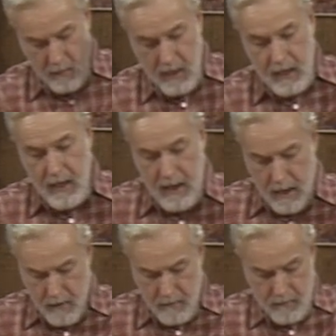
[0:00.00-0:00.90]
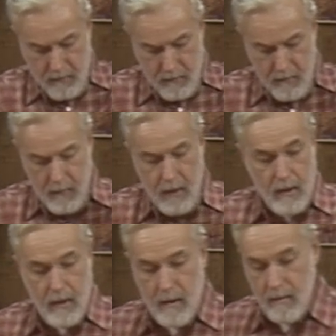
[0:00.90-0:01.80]
pick it out,
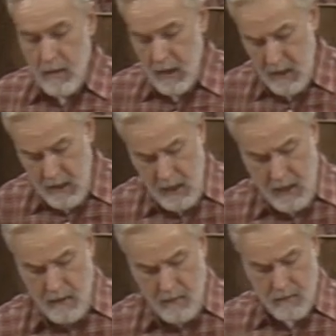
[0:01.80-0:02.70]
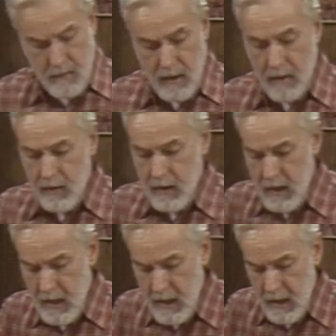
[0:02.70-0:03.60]
but I can't. I'll have to
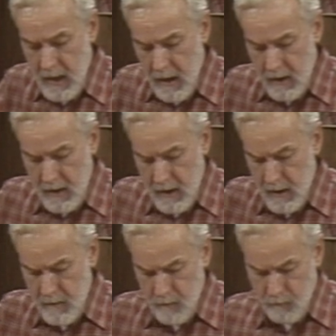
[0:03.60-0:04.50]
take it out of there.